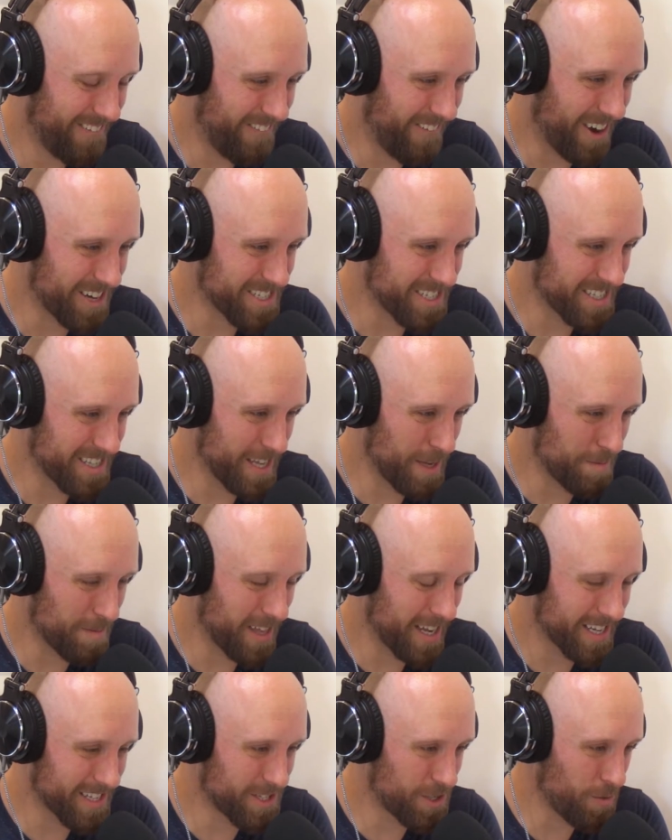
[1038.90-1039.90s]
Watching them
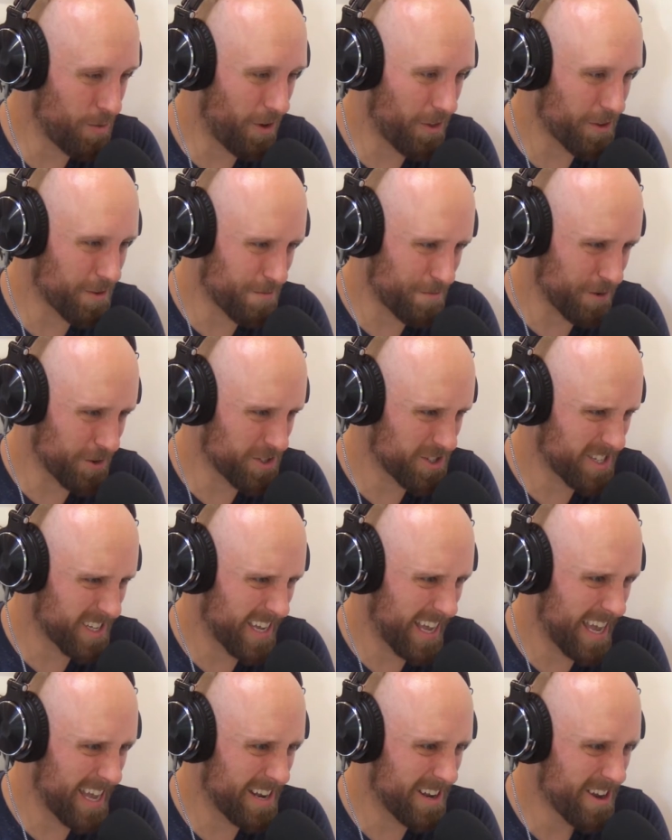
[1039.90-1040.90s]
like do all their first
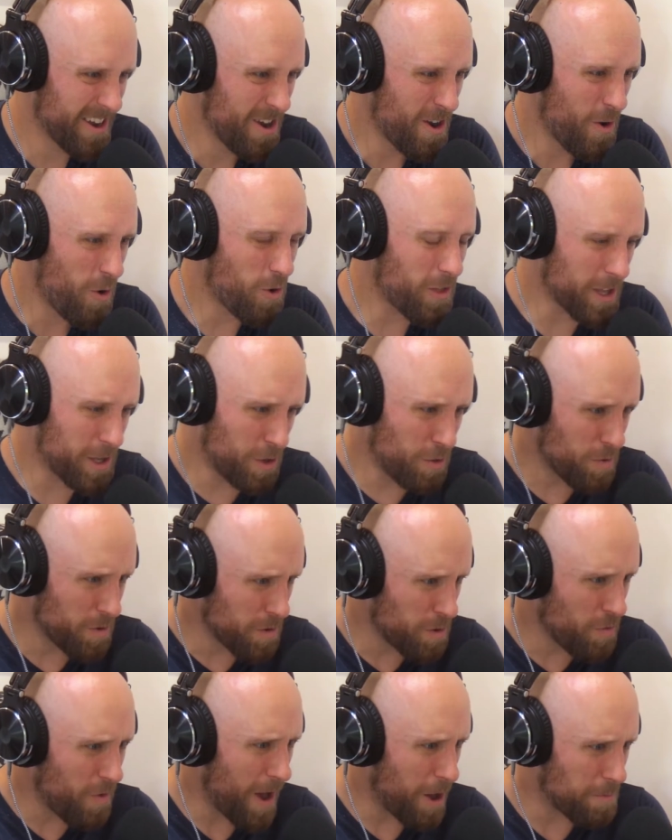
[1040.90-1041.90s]
again, or like
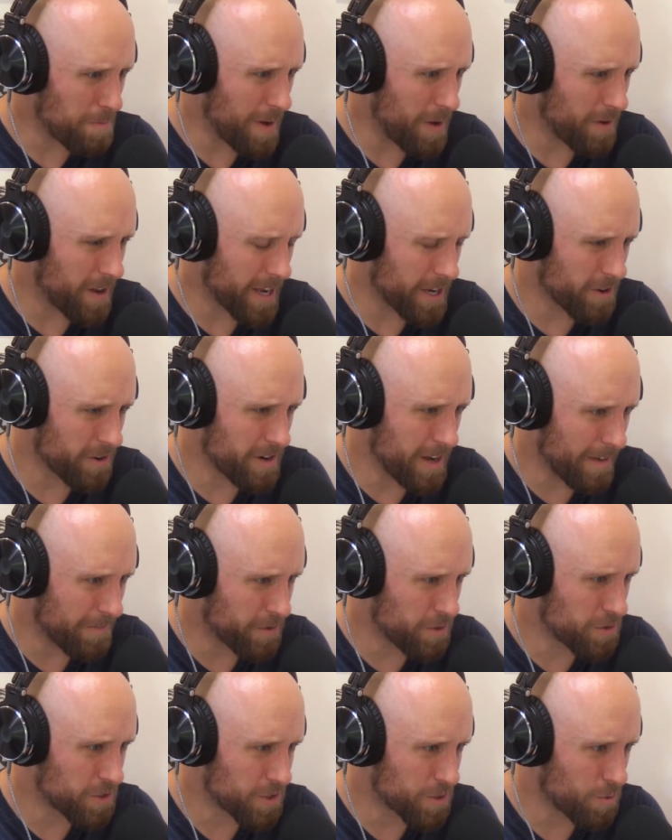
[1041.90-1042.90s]
you help out at your
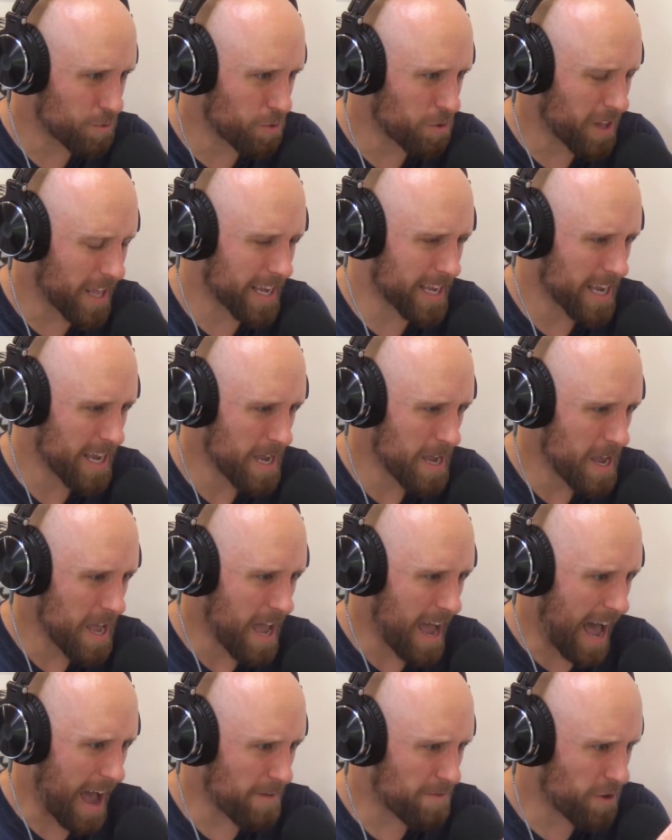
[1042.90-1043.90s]
nephew's school. Like
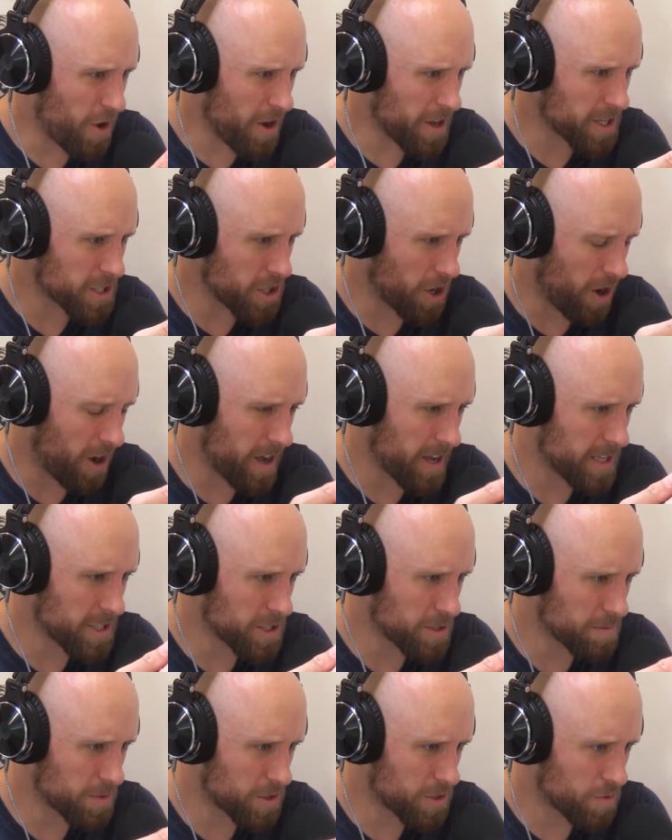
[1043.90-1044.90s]
I've gone and taught in
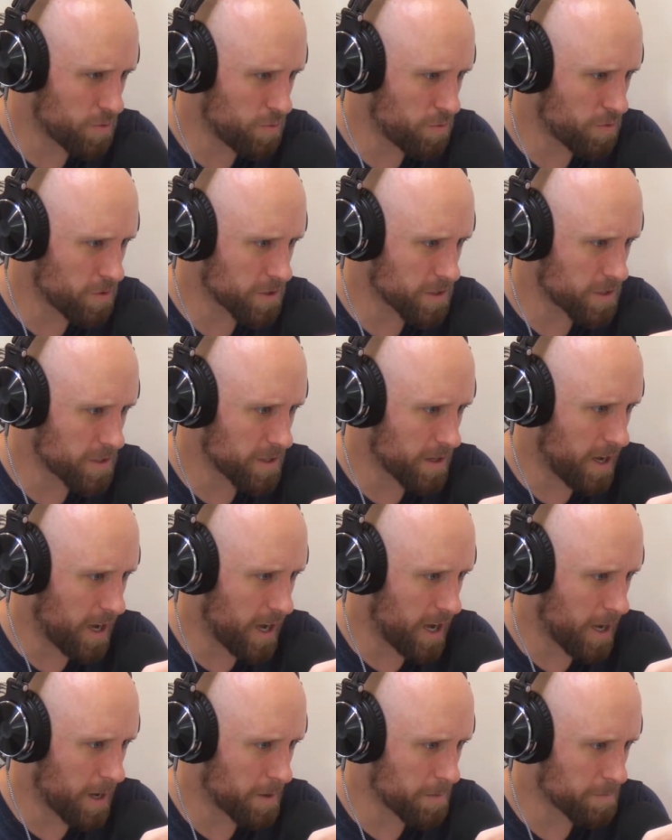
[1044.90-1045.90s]
some schools
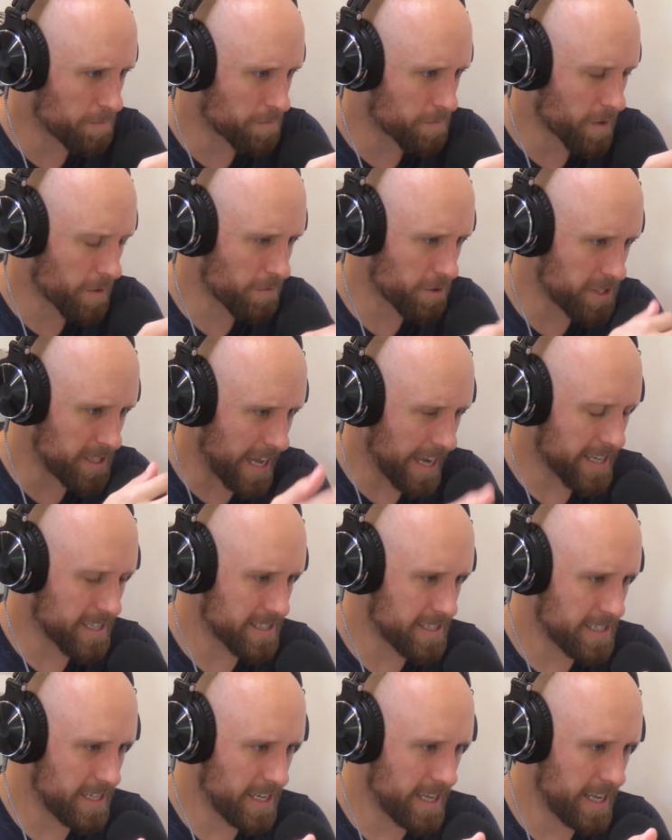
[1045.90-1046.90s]
for
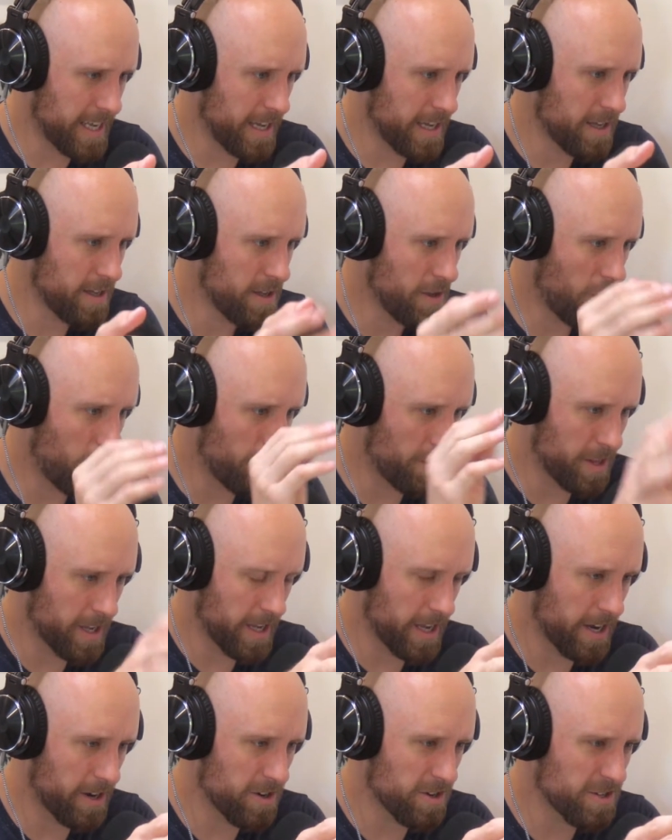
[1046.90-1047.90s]
Second City over the
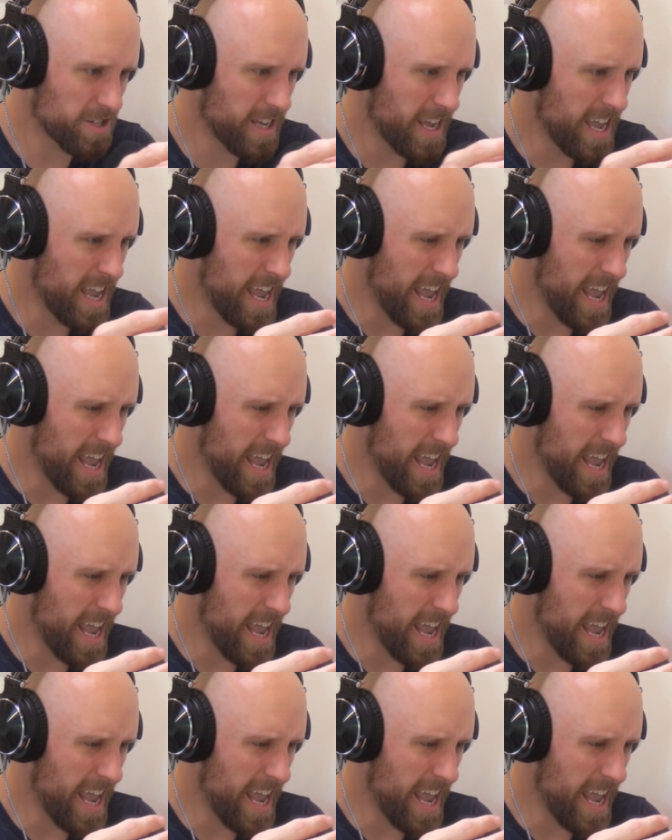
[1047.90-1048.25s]
years,